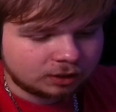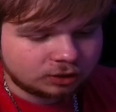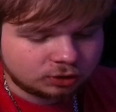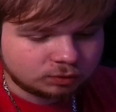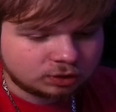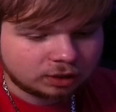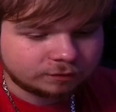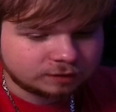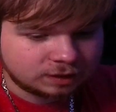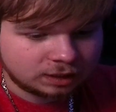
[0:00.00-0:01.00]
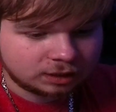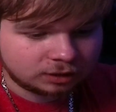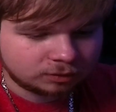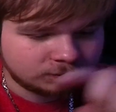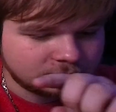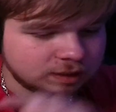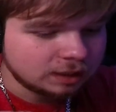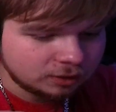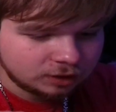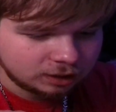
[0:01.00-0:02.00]
You tough till, we
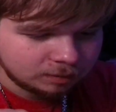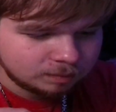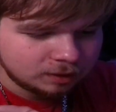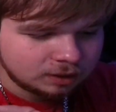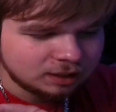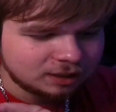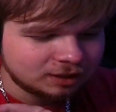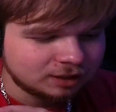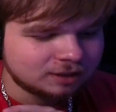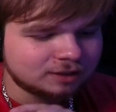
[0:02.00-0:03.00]
tilled them. Till we till them, I